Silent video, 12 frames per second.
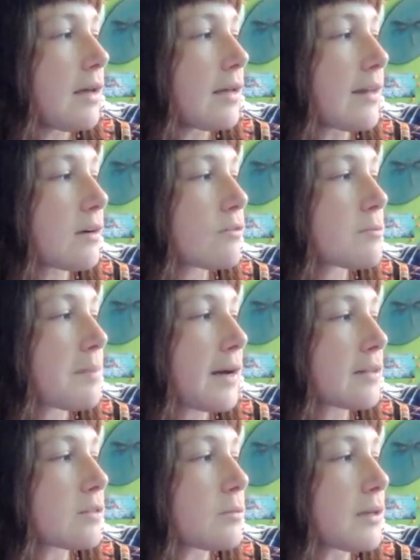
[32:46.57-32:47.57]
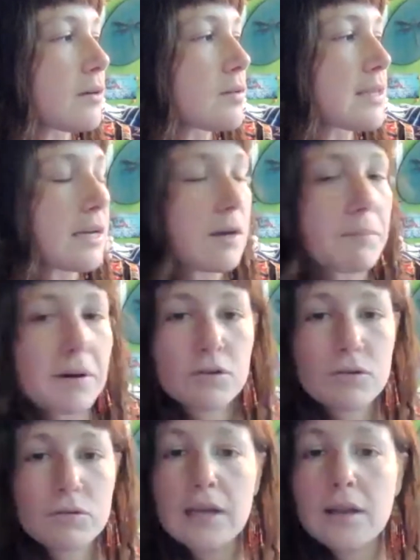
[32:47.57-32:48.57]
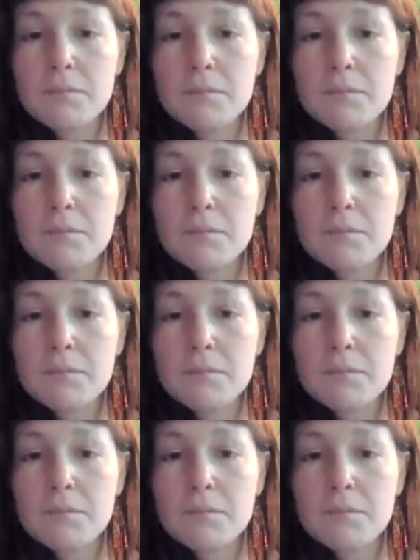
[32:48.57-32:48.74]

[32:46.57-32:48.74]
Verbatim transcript: And that goes back to what I was saying about creating